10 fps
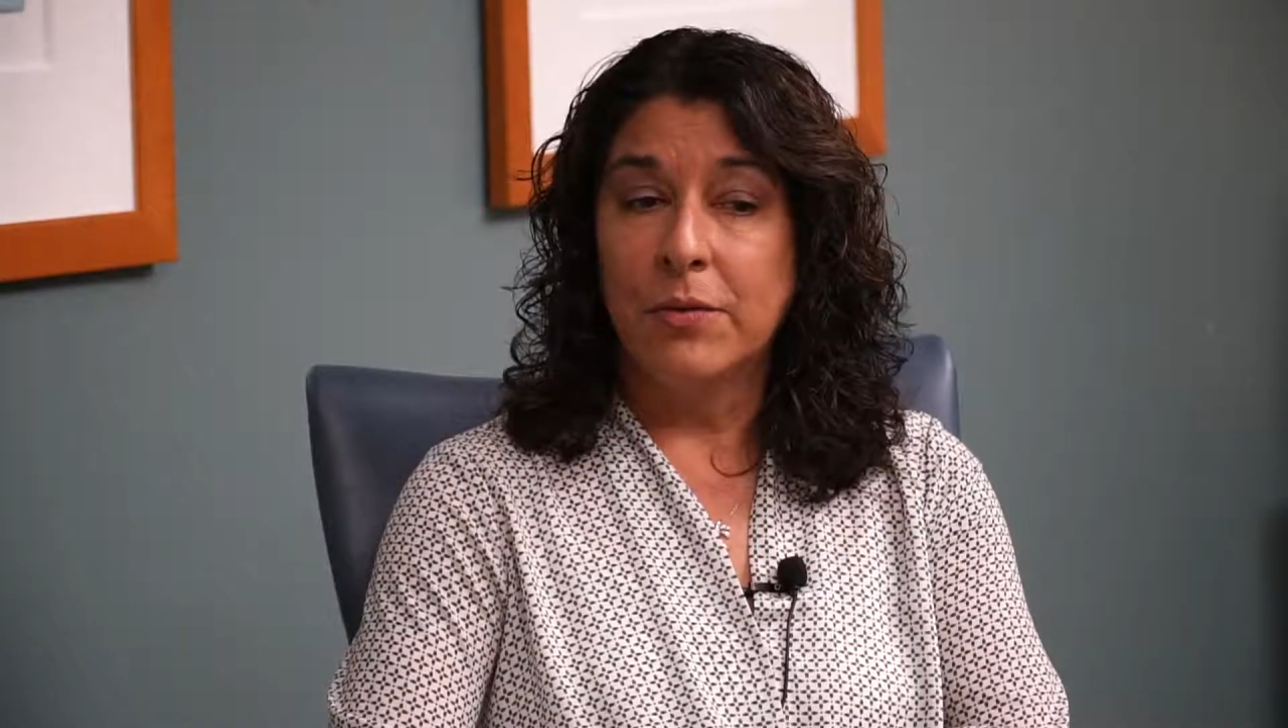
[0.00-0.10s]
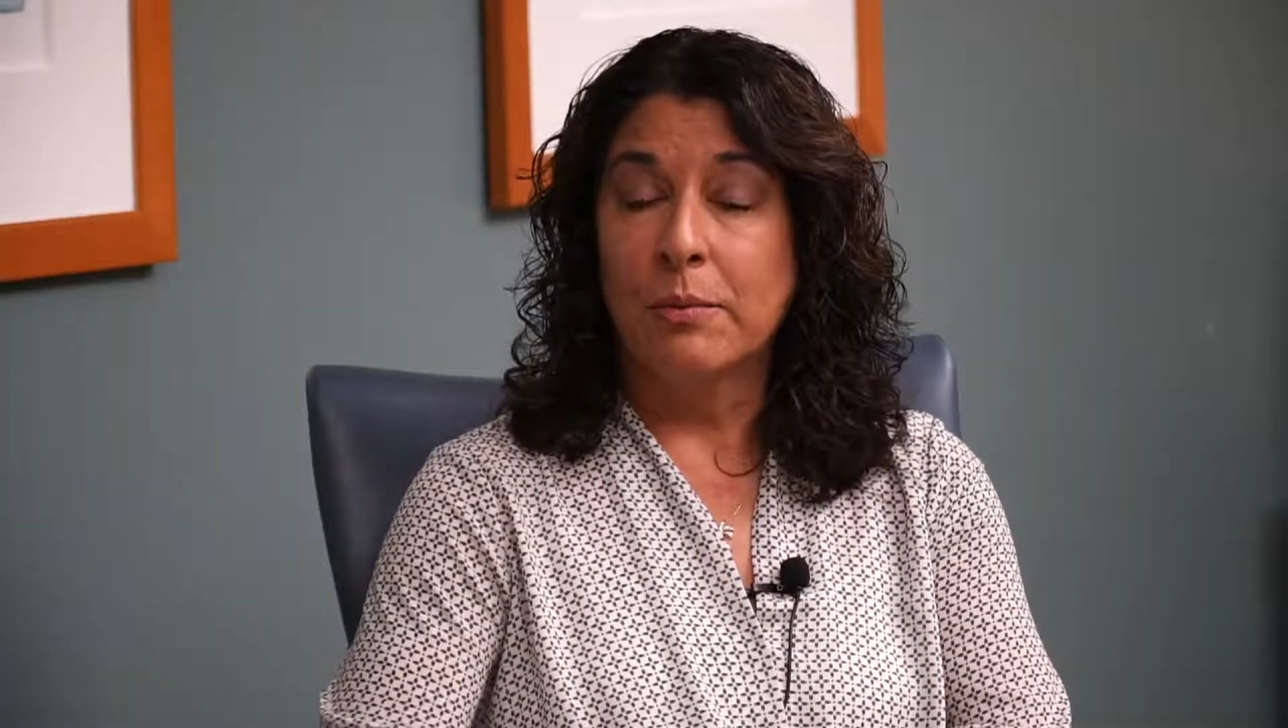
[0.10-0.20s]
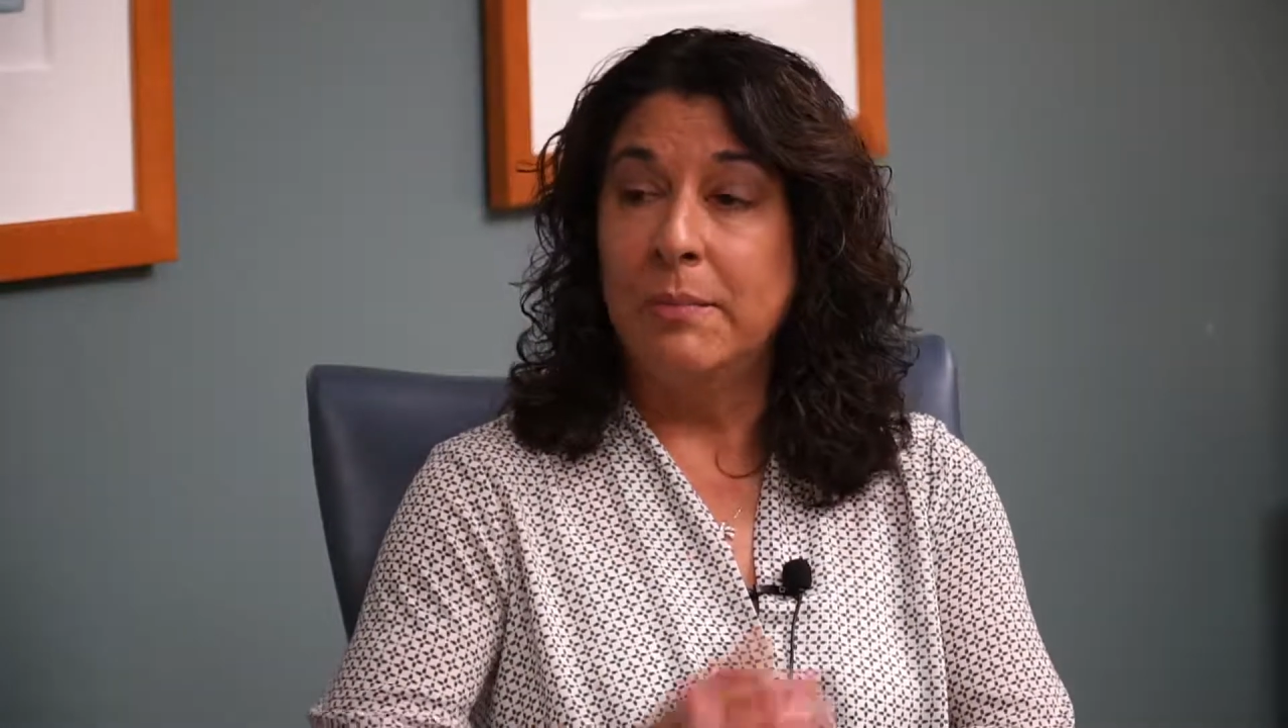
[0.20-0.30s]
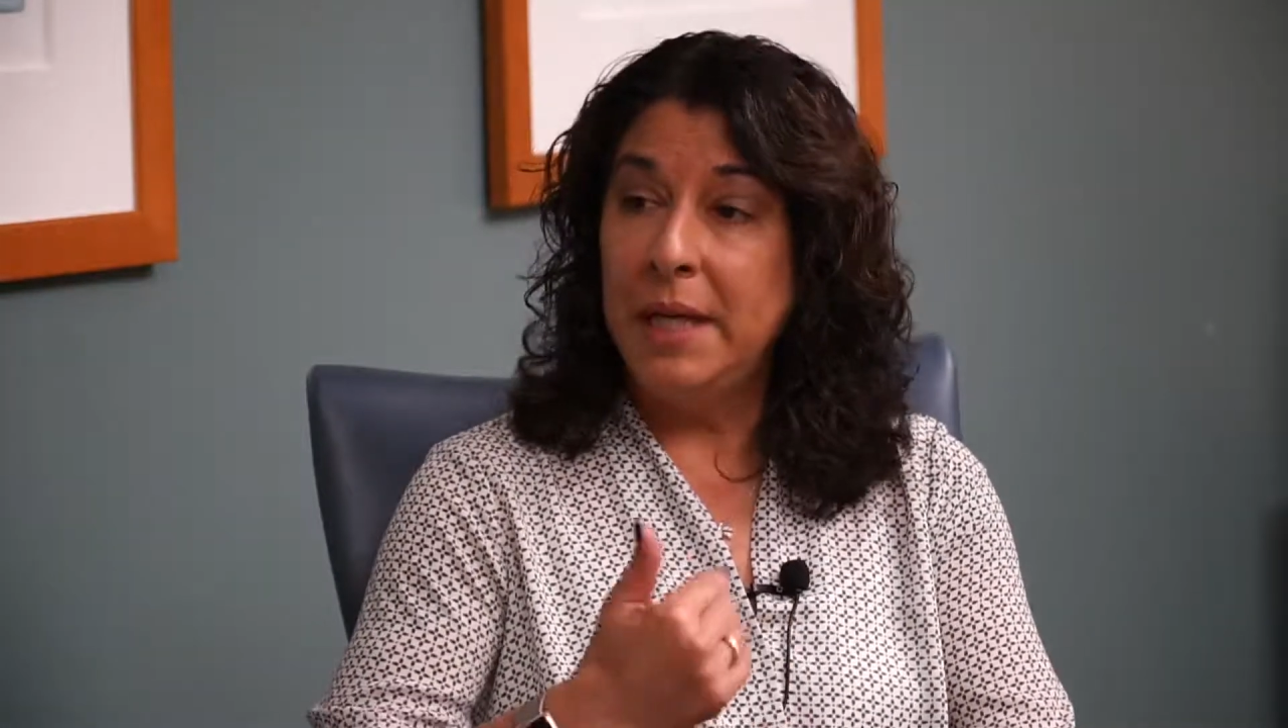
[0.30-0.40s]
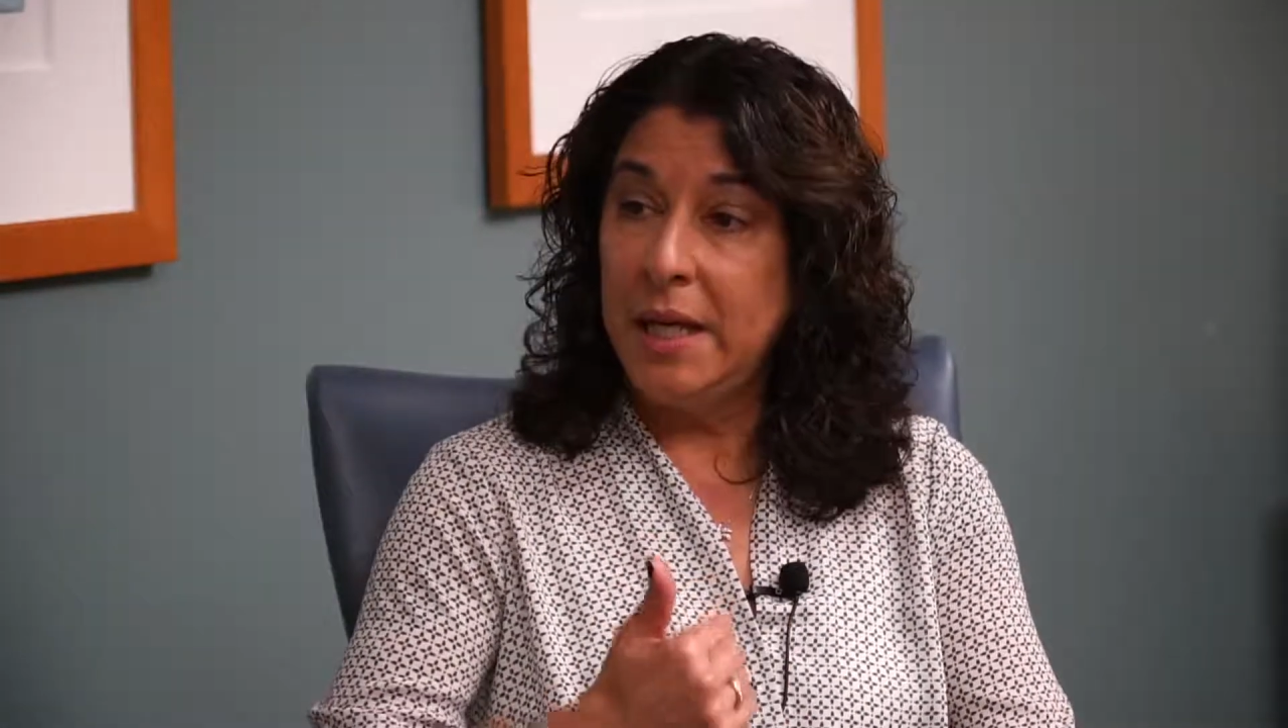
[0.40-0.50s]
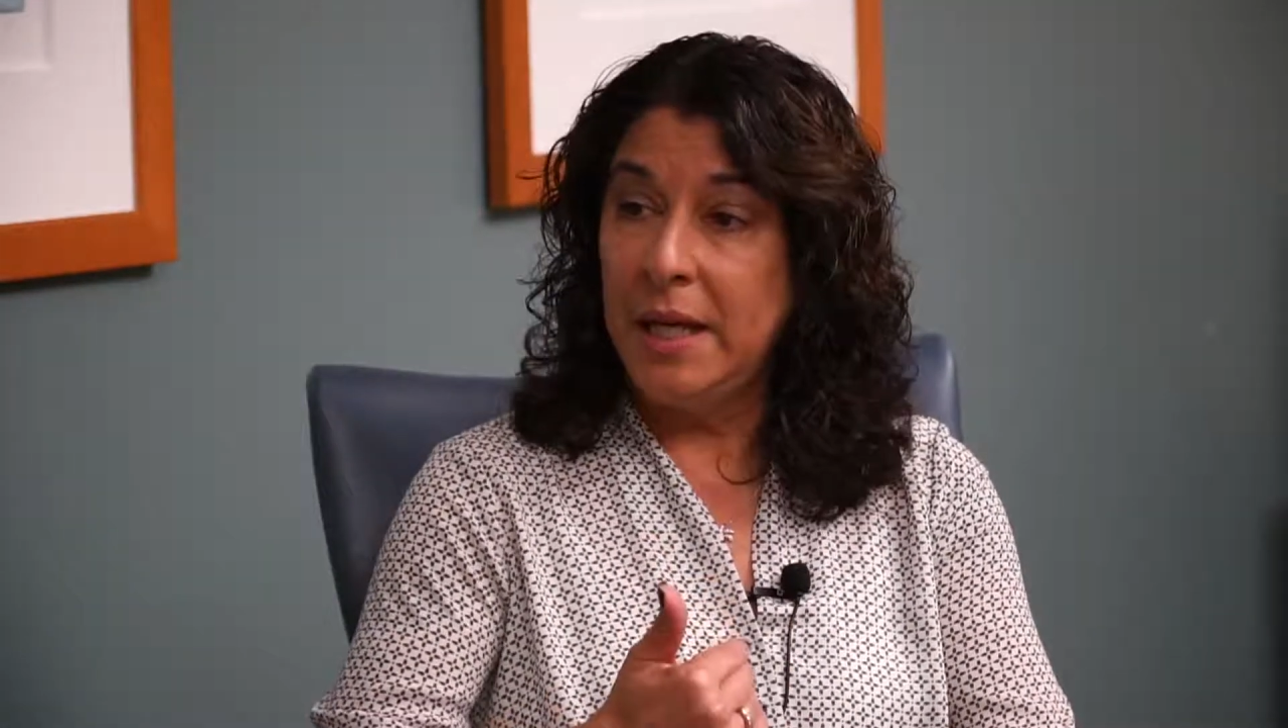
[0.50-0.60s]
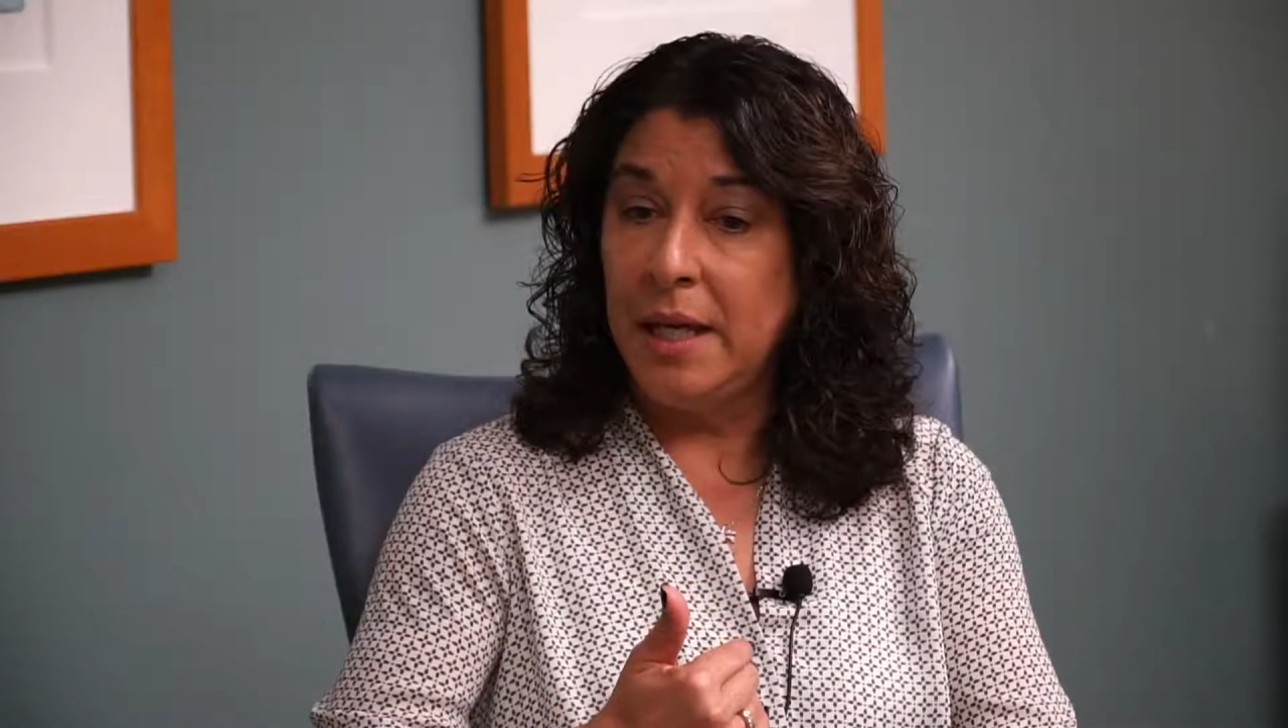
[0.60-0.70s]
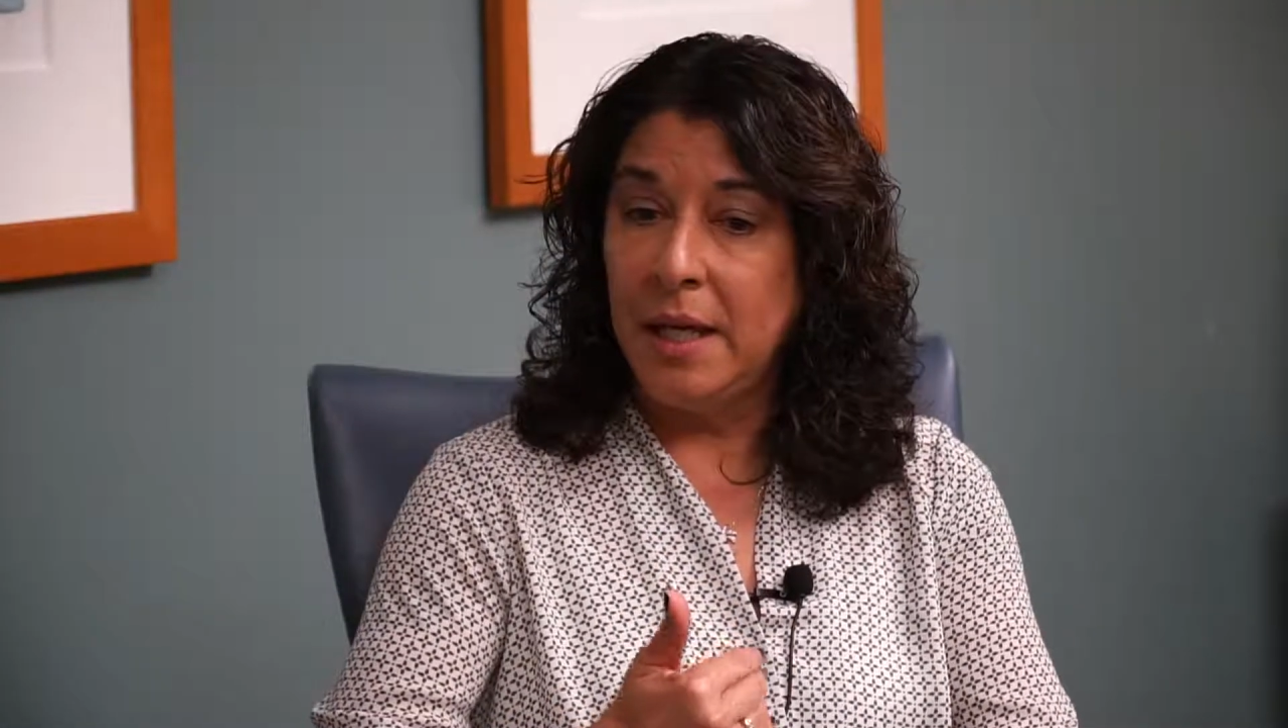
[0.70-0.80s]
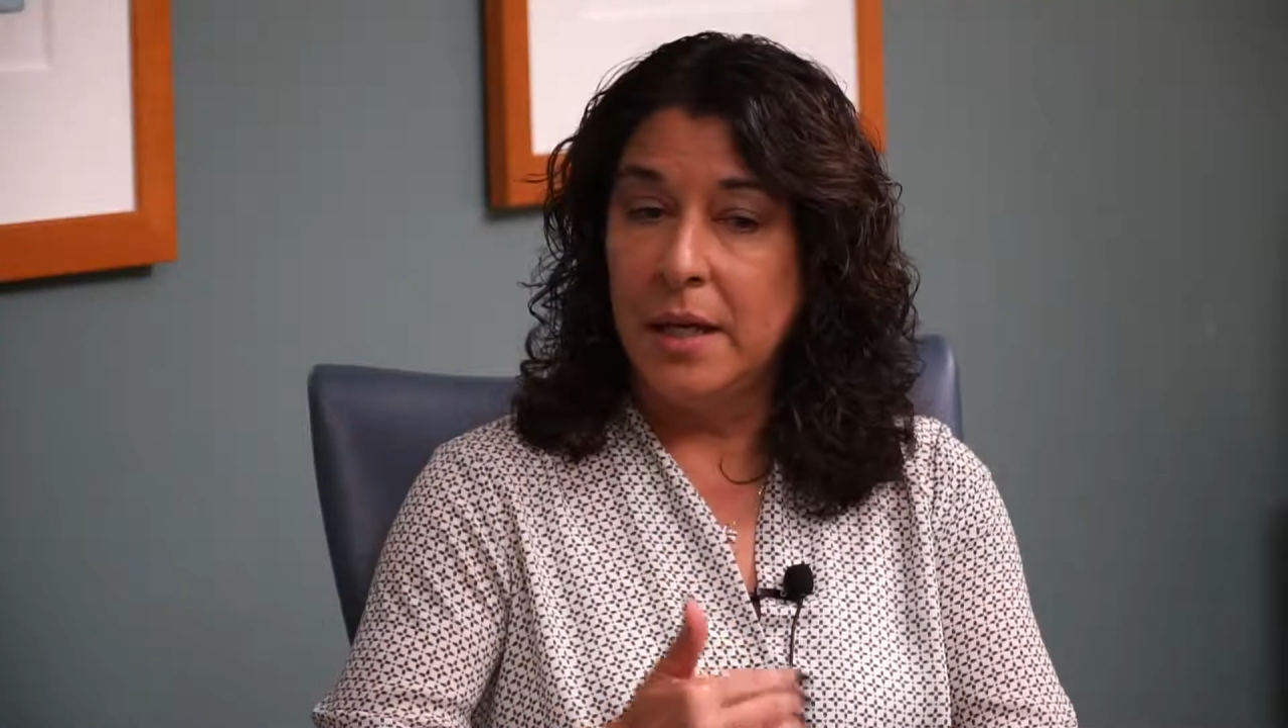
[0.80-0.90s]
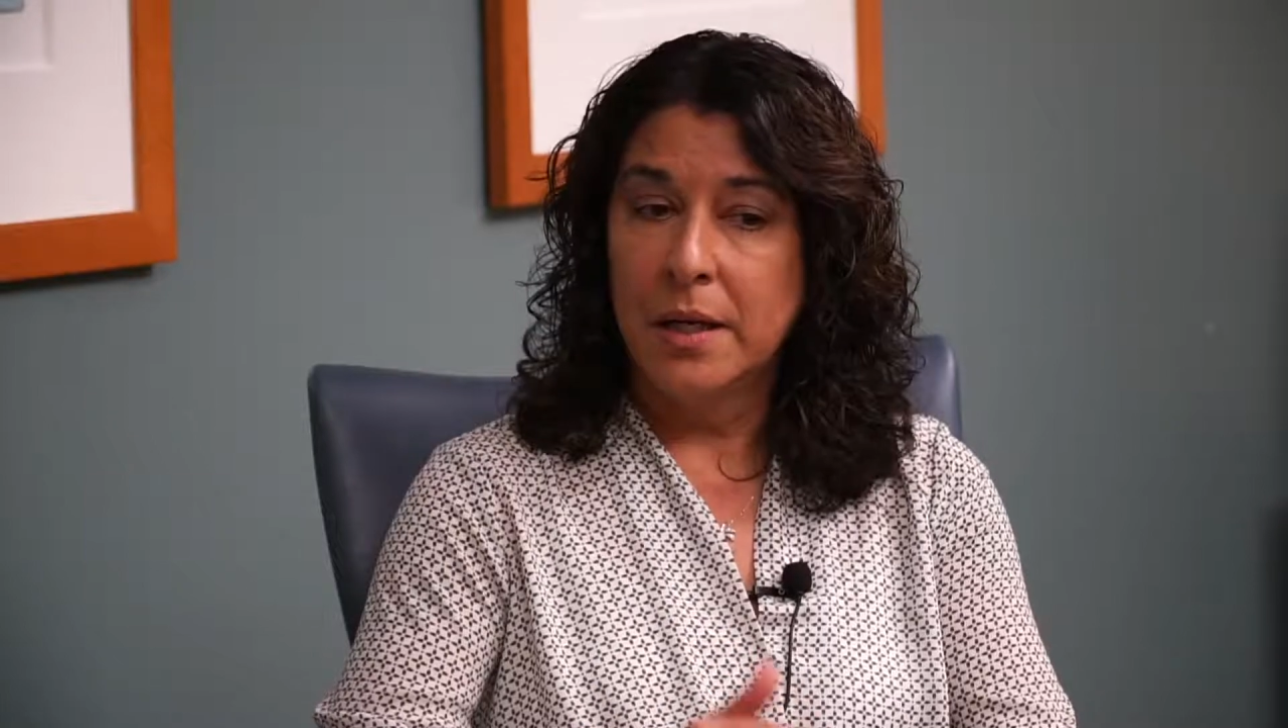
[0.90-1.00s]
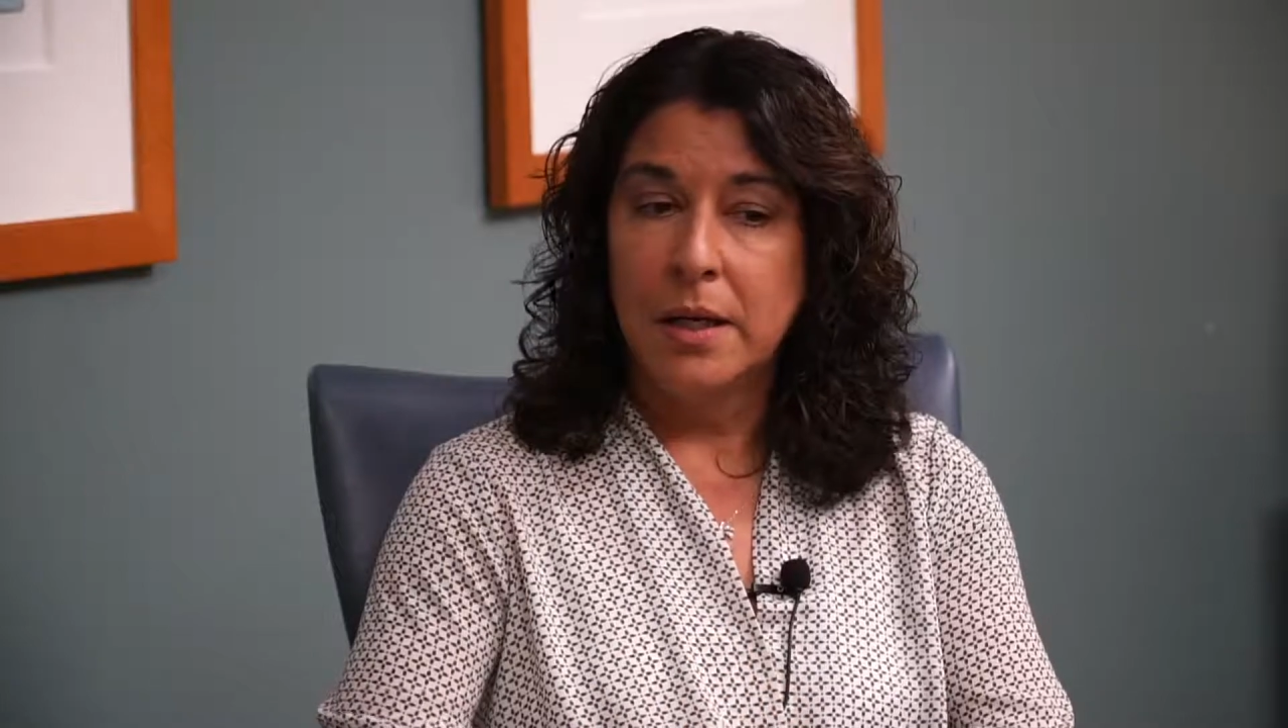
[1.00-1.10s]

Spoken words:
for me,